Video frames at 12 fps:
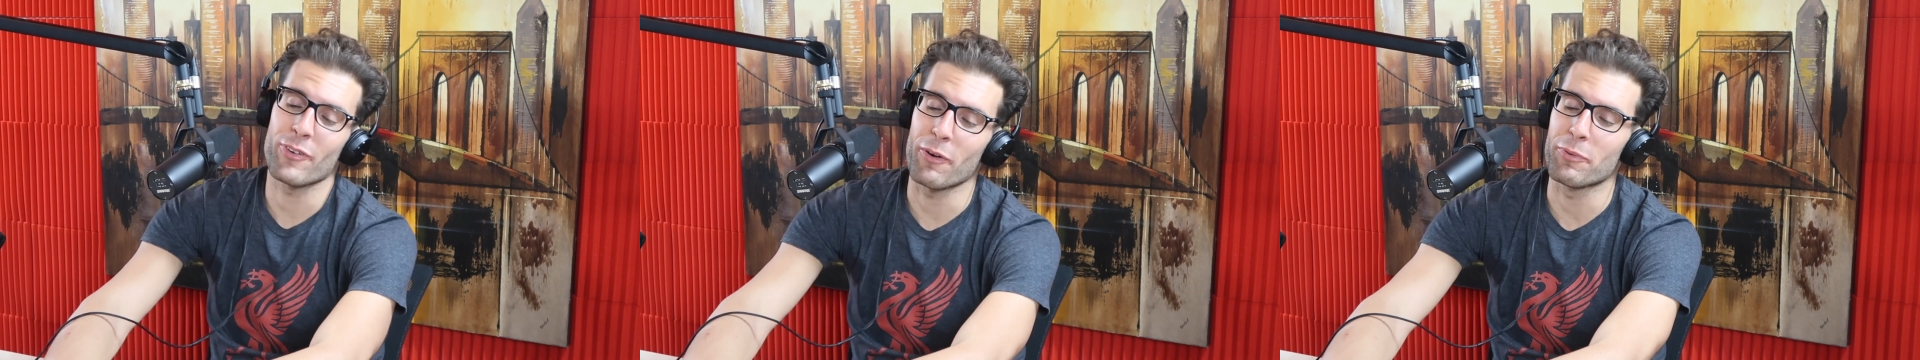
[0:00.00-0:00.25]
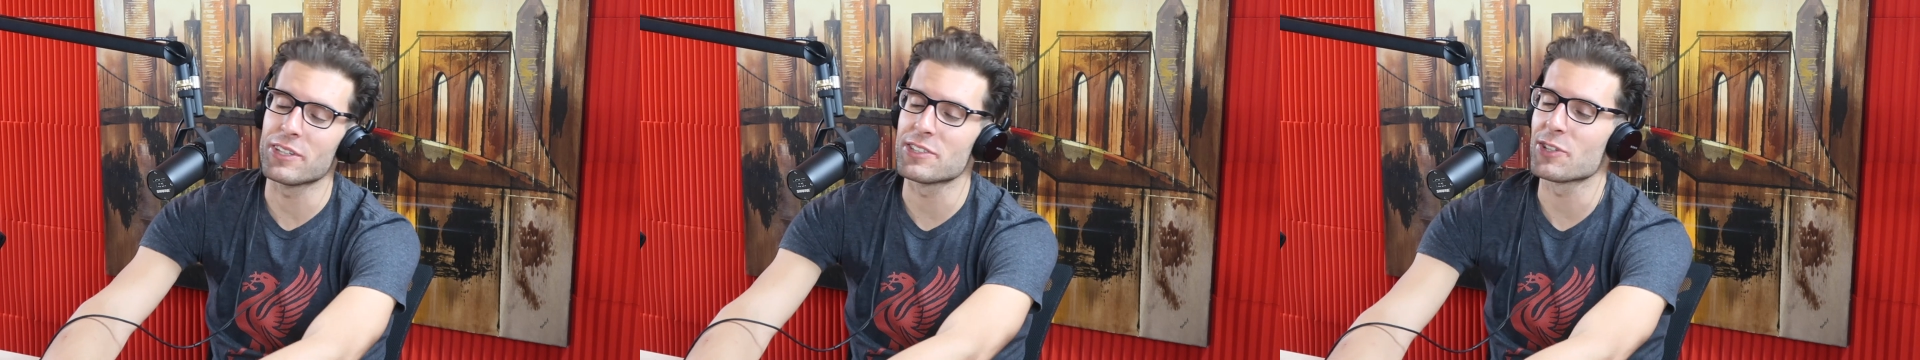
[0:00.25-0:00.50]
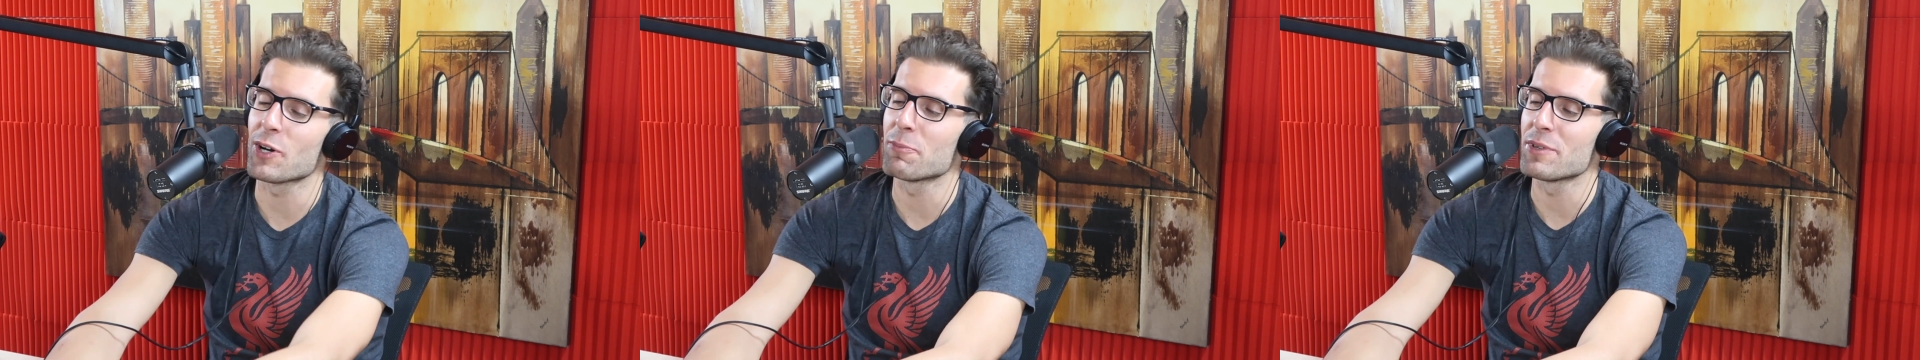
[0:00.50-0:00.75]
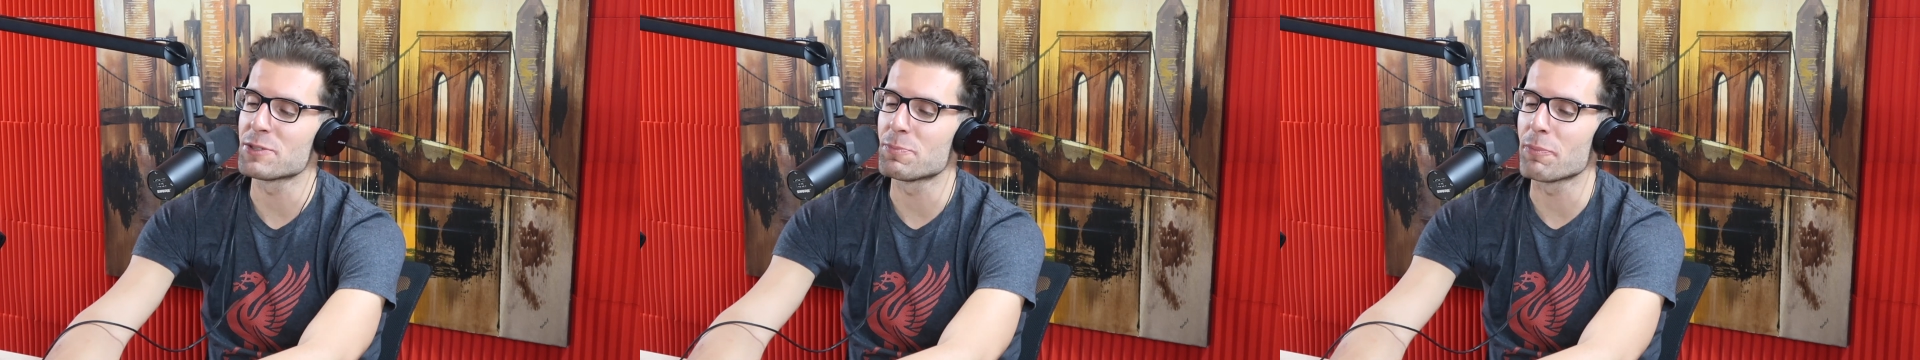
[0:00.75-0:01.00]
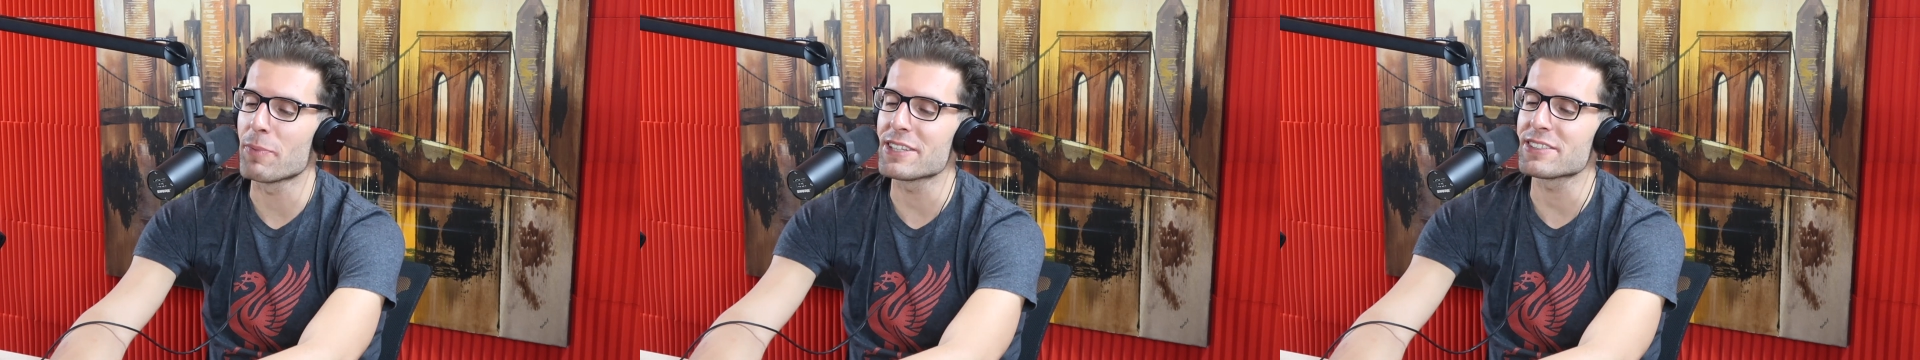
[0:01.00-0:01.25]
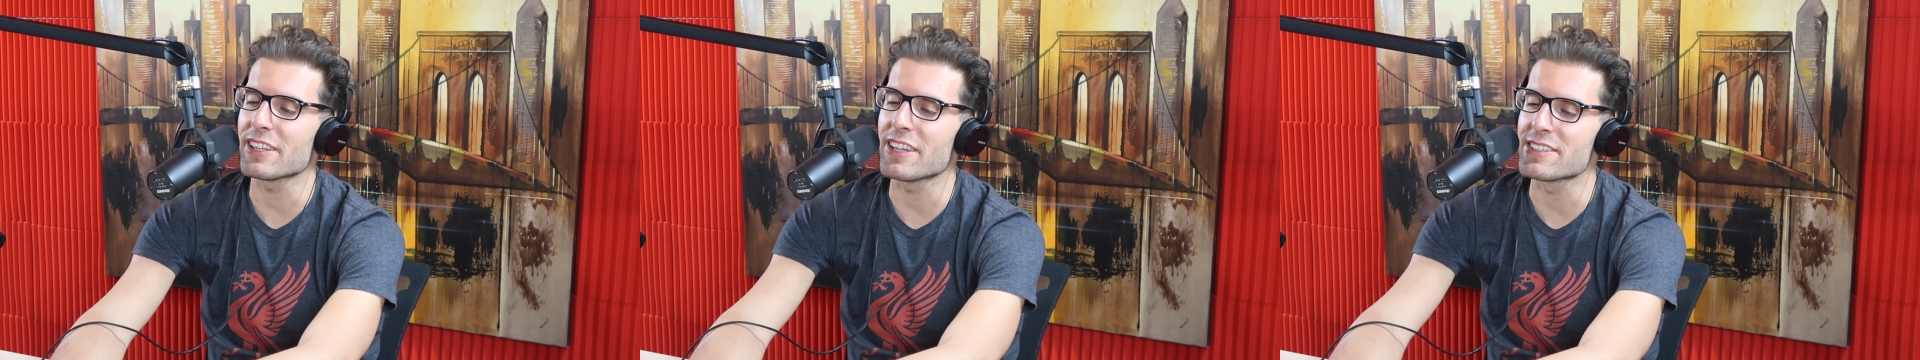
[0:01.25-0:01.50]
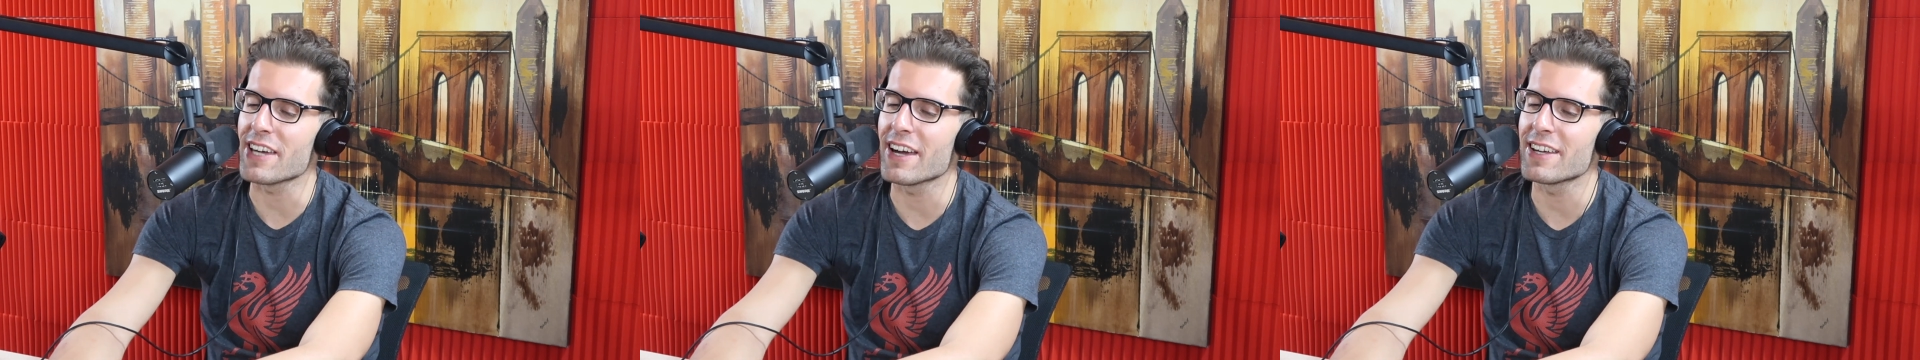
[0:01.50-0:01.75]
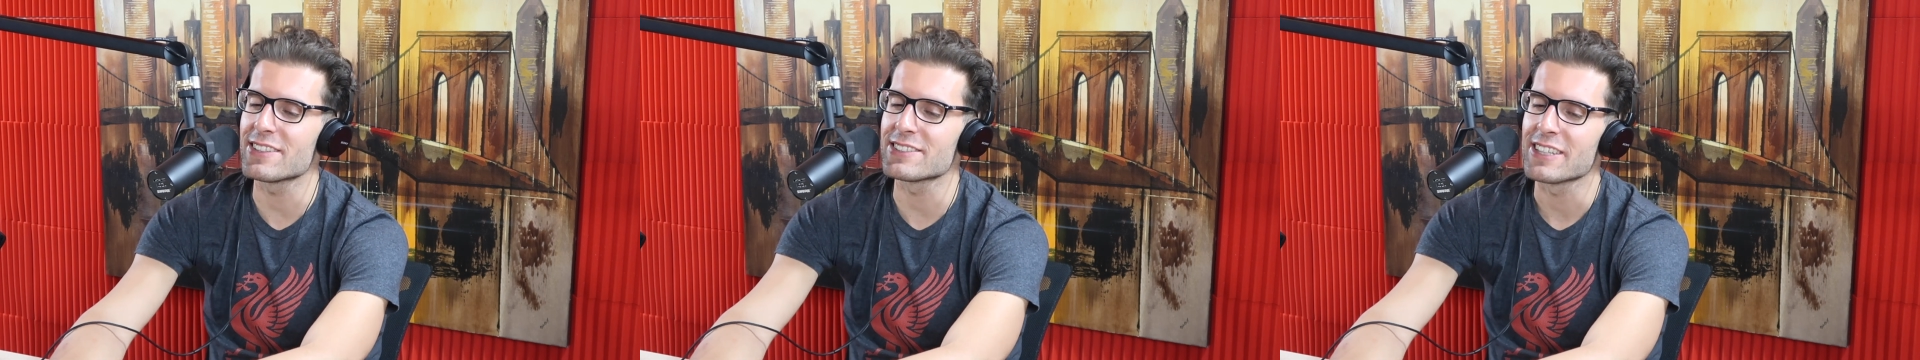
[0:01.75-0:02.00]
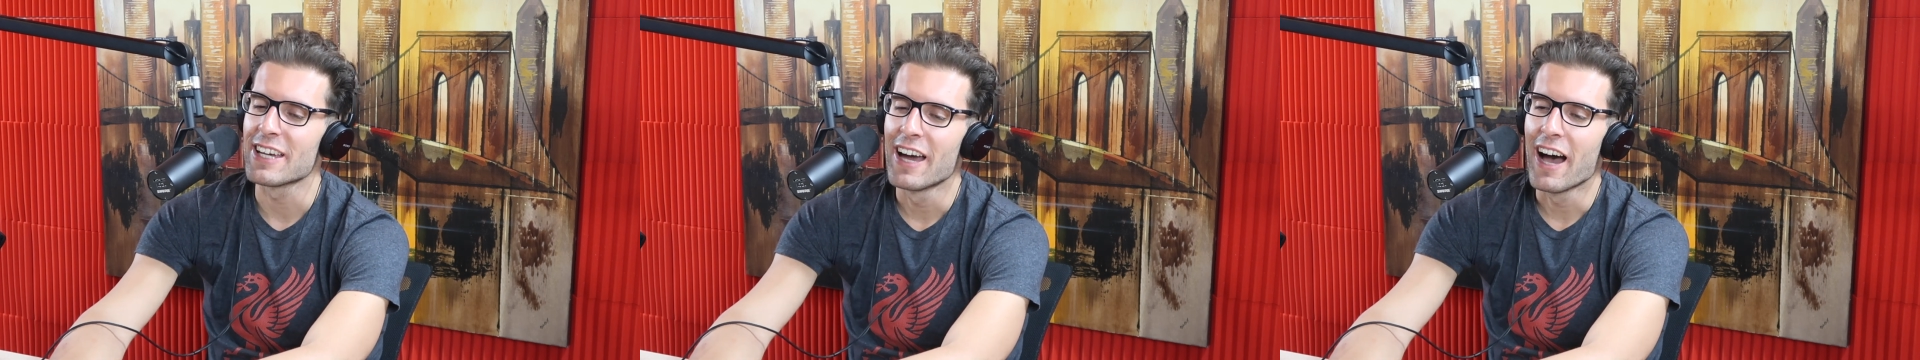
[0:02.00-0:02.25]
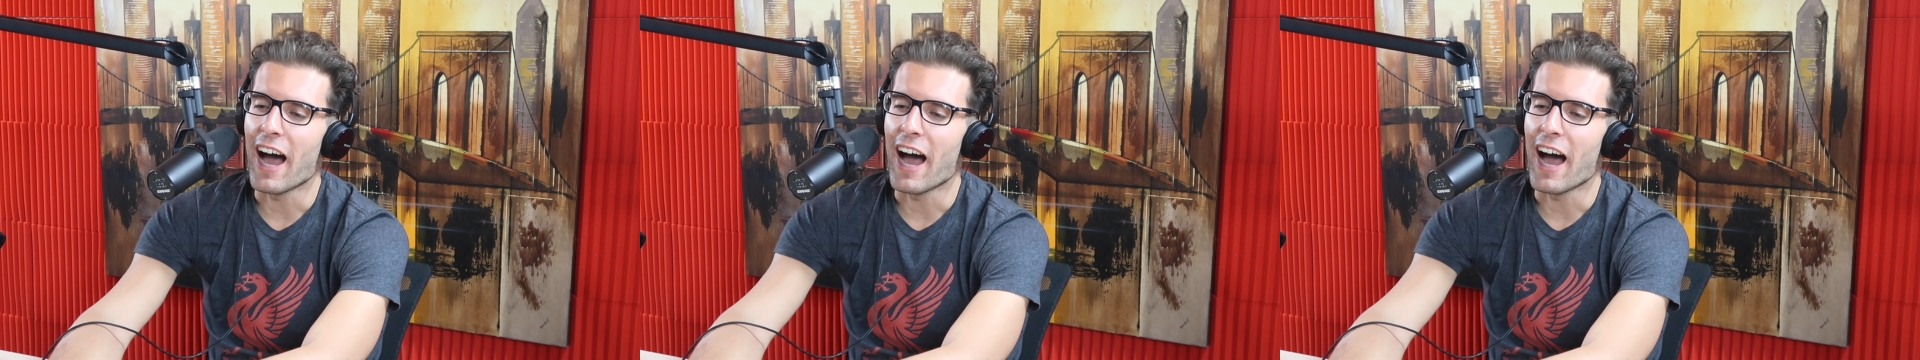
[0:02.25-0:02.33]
forgot what the term is, but basically the Titans,